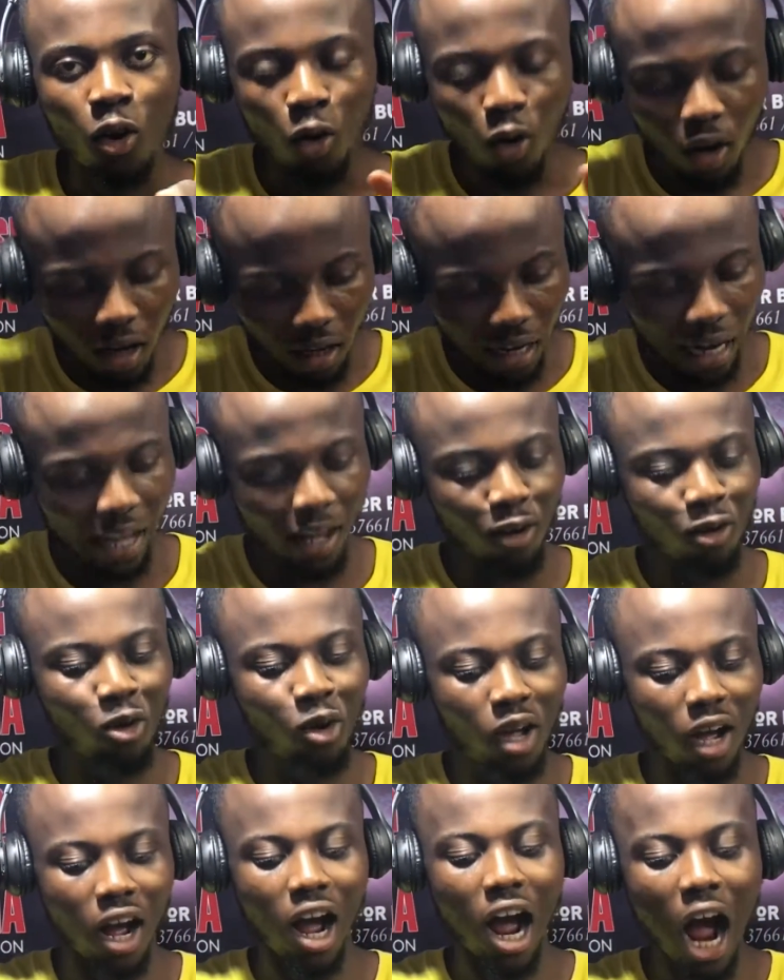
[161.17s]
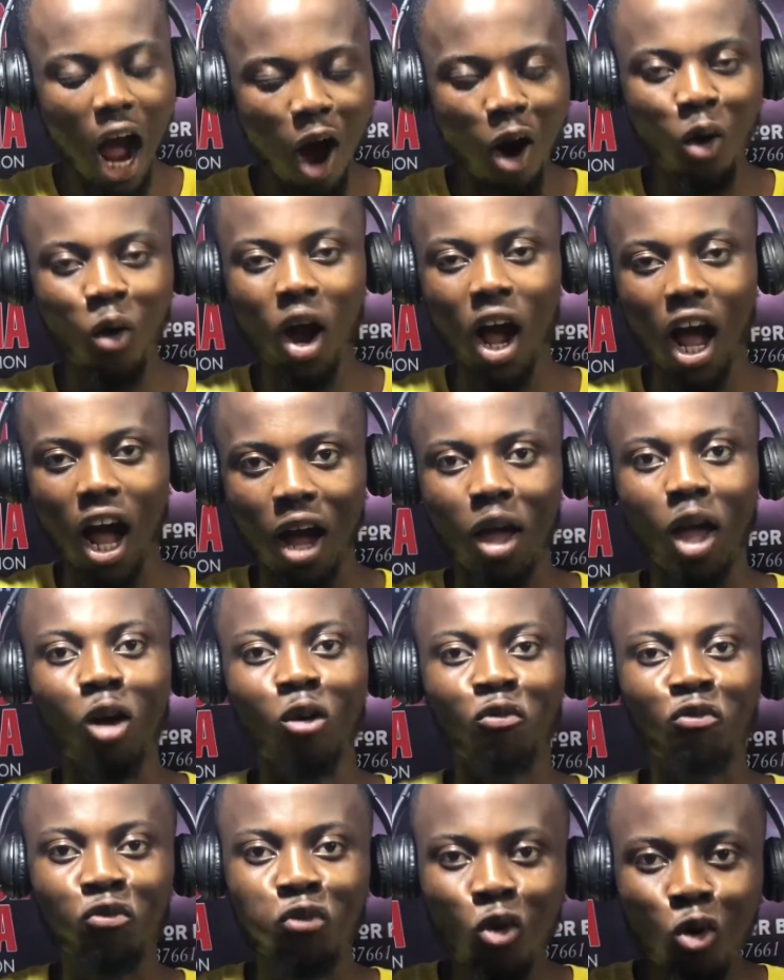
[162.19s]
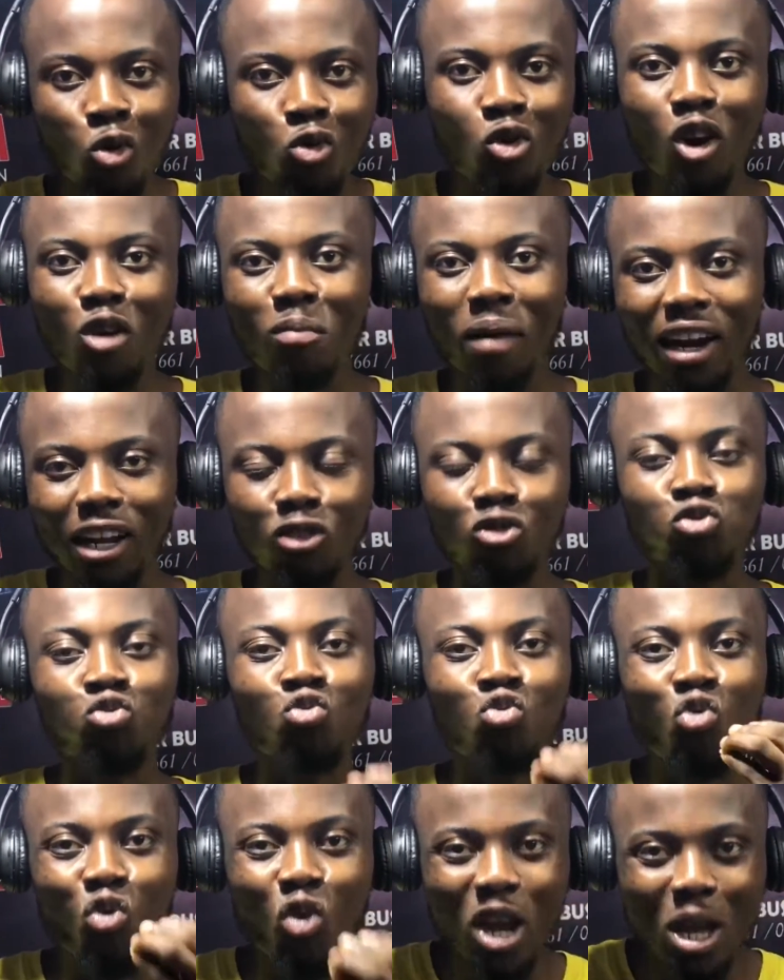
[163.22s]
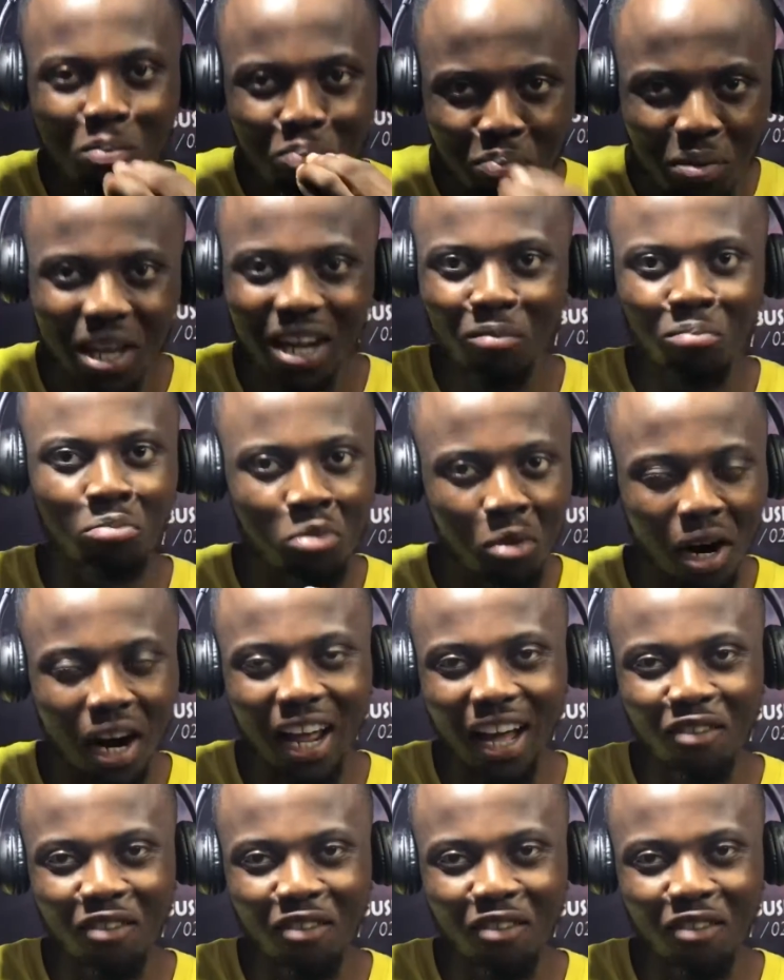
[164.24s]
Look at like, look at how a full grown man is weeping.